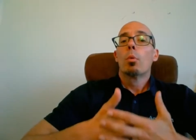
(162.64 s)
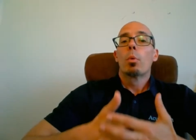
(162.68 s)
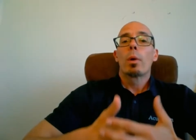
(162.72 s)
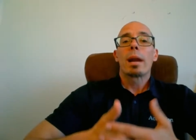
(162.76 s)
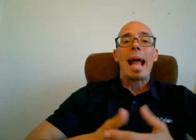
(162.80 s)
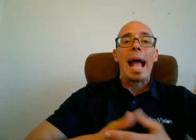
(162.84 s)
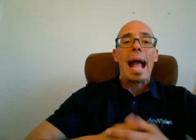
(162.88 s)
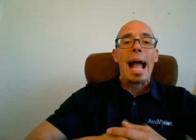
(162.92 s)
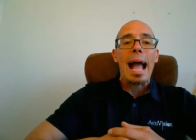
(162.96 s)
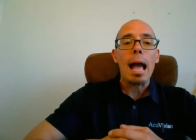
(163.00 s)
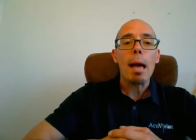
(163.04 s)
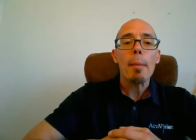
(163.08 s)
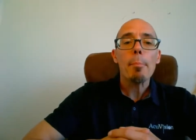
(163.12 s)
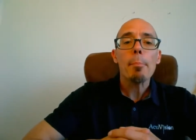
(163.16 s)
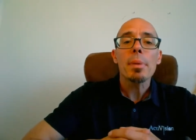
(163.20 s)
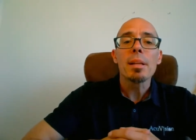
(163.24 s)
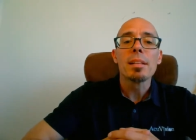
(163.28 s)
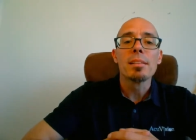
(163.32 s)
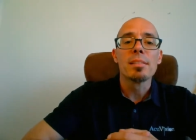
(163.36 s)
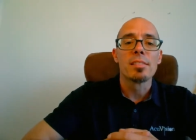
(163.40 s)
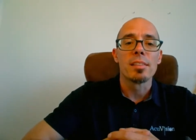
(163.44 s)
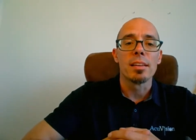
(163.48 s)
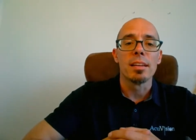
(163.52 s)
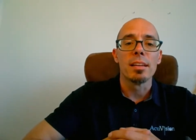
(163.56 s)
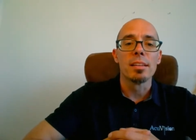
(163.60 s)
What
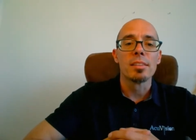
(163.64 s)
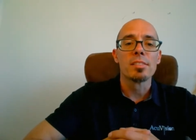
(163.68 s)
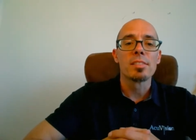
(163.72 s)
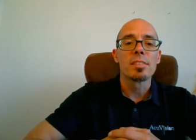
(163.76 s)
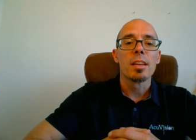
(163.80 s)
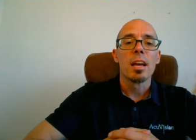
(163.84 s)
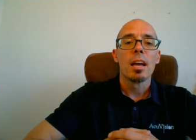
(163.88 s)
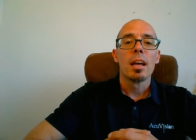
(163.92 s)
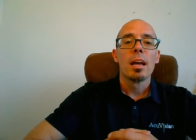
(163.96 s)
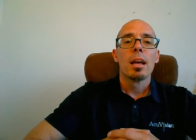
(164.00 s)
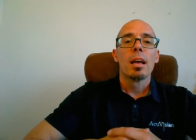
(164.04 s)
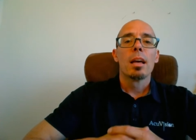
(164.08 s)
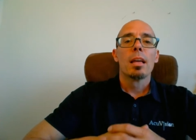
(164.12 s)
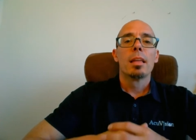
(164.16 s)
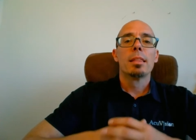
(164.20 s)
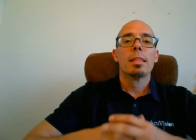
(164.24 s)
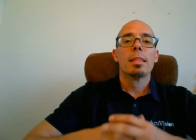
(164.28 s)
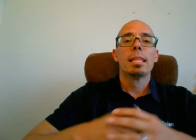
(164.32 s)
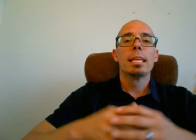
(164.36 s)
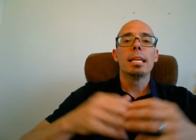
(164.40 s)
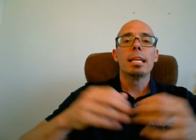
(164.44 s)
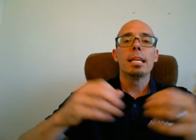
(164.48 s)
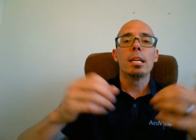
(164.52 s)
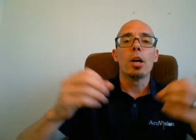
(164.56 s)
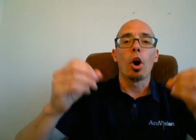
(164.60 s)
happens is
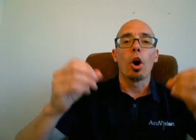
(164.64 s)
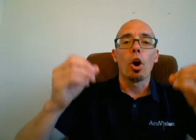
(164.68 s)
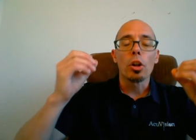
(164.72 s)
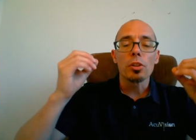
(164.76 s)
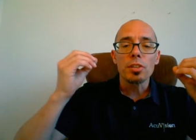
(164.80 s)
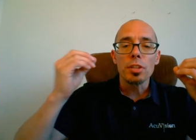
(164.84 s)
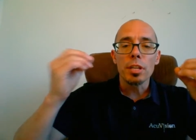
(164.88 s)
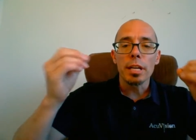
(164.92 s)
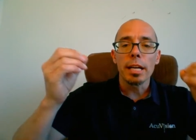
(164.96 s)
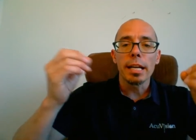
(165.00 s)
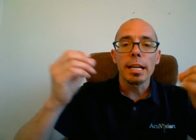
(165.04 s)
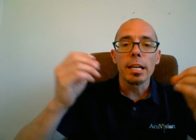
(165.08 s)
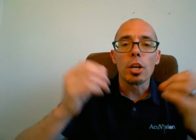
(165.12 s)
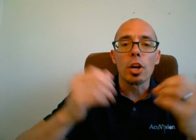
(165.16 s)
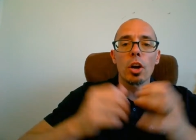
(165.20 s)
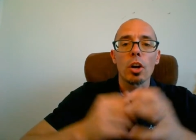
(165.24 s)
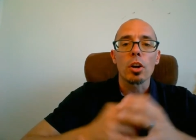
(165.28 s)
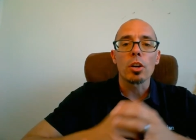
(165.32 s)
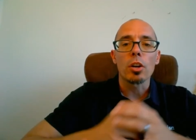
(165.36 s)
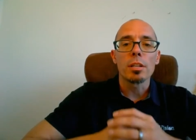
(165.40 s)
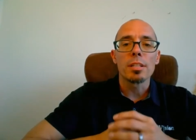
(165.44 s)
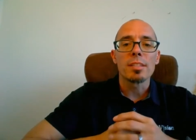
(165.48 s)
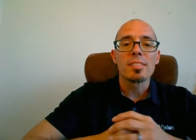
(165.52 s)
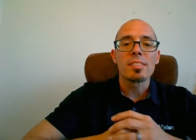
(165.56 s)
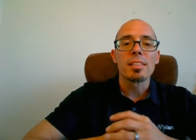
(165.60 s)
the alternating
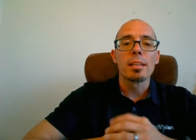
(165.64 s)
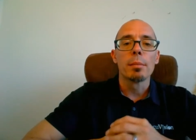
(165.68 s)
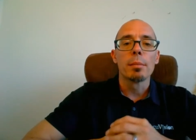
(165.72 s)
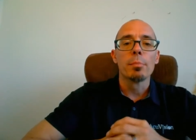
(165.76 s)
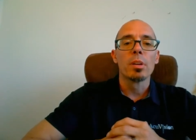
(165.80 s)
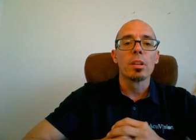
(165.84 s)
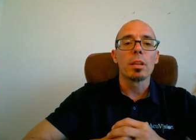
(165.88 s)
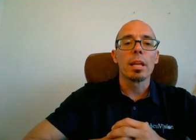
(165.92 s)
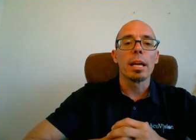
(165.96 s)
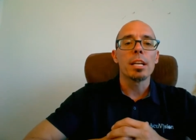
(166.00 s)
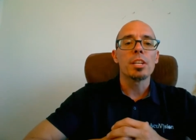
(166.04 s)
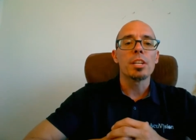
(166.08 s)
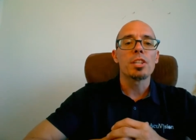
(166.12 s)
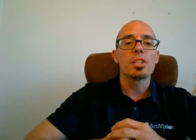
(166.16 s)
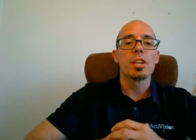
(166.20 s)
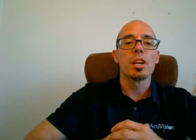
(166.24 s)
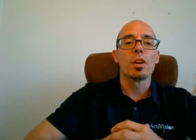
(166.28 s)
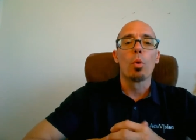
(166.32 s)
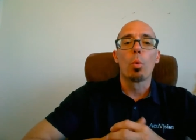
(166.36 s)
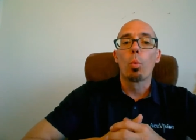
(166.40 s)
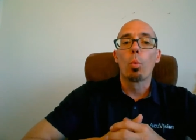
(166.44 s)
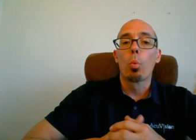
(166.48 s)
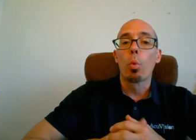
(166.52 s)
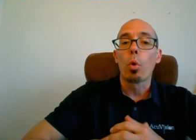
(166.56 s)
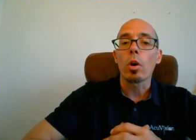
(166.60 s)
current
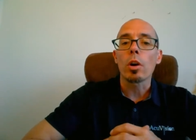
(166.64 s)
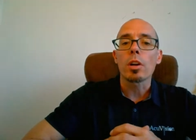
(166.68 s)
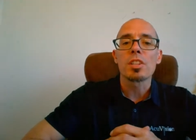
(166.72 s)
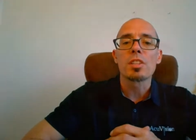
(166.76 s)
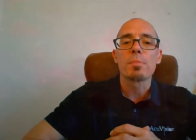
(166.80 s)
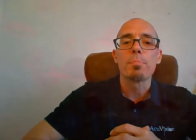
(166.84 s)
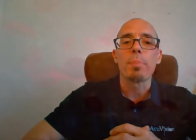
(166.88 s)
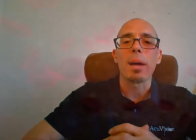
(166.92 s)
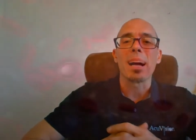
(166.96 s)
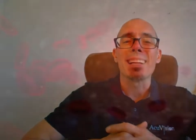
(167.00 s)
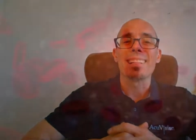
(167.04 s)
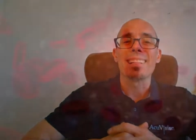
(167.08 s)
stimulation works by